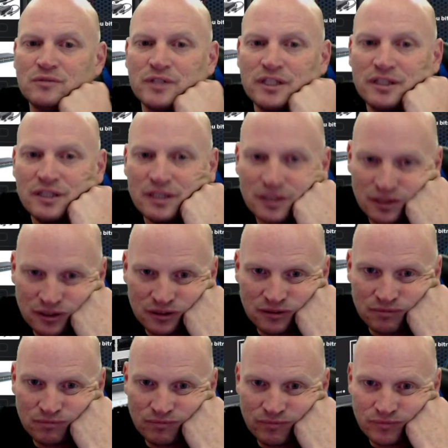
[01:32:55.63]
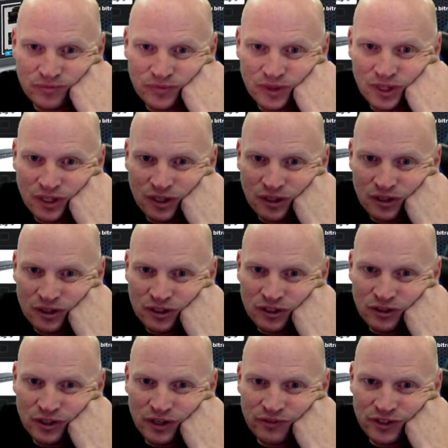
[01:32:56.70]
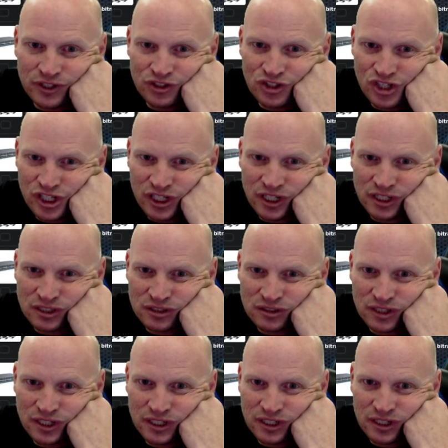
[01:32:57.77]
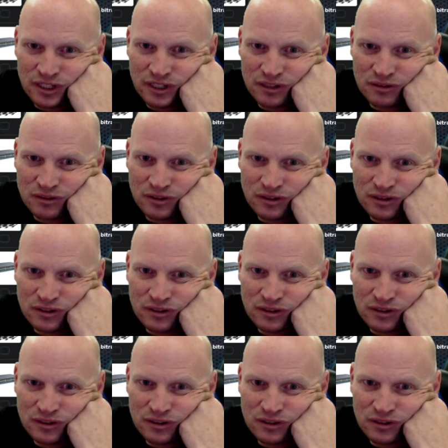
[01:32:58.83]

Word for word: What do you think? You have the GS98.